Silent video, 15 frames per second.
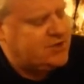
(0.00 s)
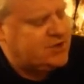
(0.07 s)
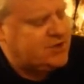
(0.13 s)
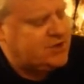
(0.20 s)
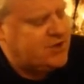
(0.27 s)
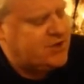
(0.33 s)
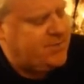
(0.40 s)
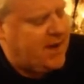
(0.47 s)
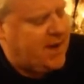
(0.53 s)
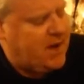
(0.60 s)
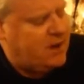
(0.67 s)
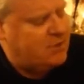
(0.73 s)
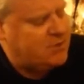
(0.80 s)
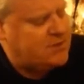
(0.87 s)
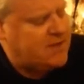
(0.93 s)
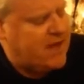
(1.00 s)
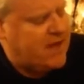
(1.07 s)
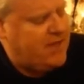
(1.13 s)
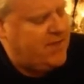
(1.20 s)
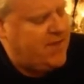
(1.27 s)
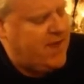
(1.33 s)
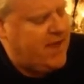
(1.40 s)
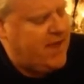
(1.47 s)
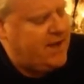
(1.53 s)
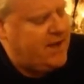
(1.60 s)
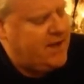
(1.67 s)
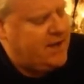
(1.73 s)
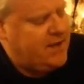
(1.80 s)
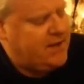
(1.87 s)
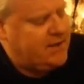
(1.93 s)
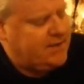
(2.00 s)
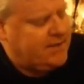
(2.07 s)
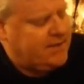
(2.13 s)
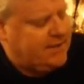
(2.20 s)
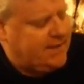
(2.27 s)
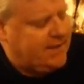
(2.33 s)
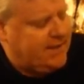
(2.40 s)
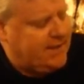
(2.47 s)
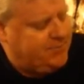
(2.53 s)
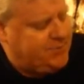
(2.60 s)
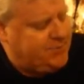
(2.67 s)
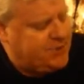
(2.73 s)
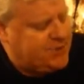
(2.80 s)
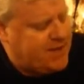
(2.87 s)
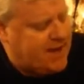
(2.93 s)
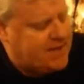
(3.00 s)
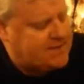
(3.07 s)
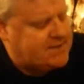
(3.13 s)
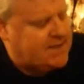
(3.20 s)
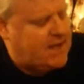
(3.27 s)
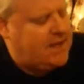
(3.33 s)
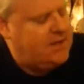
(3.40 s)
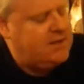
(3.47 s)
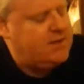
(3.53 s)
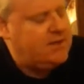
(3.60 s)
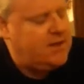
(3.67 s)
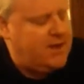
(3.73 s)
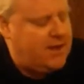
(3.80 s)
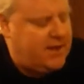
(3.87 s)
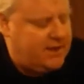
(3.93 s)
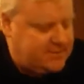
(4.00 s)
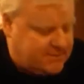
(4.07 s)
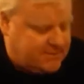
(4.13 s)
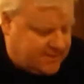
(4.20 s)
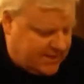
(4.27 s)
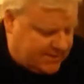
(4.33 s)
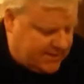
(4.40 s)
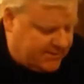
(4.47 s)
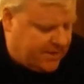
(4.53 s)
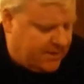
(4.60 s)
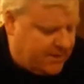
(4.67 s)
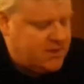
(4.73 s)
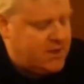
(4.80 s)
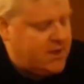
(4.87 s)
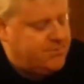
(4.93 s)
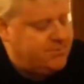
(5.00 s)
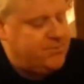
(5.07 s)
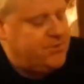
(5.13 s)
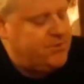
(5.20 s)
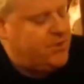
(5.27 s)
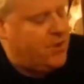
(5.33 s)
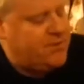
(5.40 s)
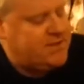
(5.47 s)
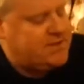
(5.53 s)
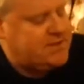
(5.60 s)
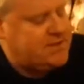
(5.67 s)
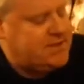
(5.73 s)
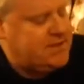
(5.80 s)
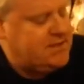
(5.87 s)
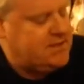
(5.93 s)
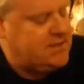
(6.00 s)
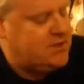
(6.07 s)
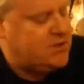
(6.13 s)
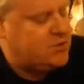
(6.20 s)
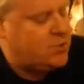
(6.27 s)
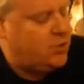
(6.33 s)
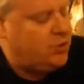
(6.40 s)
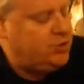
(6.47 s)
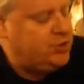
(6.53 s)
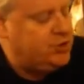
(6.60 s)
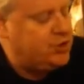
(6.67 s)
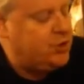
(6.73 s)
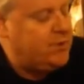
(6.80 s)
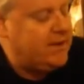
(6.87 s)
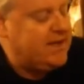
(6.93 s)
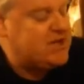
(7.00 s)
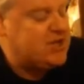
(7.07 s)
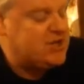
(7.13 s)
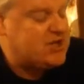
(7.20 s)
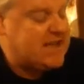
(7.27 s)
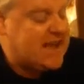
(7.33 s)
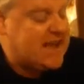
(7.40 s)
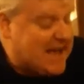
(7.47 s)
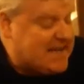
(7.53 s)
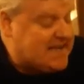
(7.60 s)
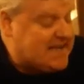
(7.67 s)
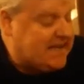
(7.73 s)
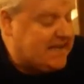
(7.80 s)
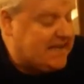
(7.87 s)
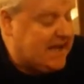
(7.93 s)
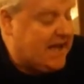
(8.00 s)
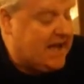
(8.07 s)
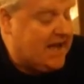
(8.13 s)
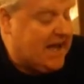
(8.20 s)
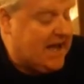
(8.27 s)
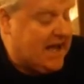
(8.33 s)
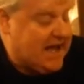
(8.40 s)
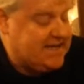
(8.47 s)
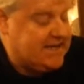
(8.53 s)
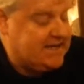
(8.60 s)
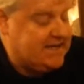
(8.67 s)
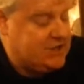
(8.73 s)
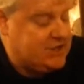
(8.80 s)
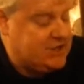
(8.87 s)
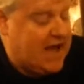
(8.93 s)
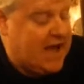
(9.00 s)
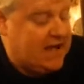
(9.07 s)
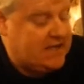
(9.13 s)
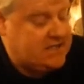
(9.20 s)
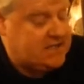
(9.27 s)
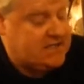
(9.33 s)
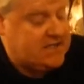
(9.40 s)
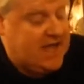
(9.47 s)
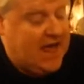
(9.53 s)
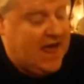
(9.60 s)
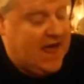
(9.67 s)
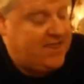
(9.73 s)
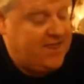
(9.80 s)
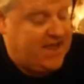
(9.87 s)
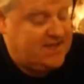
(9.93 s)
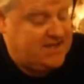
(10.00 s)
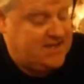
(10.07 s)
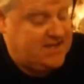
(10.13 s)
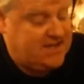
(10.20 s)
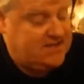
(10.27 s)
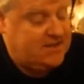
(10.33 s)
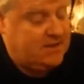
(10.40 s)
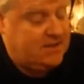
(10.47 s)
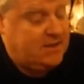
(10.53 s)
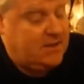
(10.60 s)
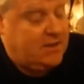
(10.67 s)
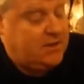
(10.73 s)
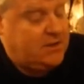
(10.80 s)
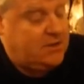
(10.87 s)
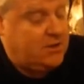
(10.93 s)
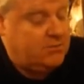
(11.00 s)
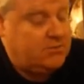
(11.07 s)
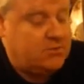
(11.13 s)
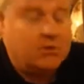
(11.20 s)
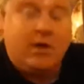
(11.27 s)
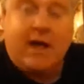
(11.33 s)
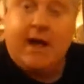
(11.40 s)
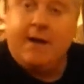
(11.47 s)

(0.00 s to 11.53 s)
strip out and then keep the jacks and then take them out. No, this is easier because all you're doing is you're just adding the jacks, and that's it. You're not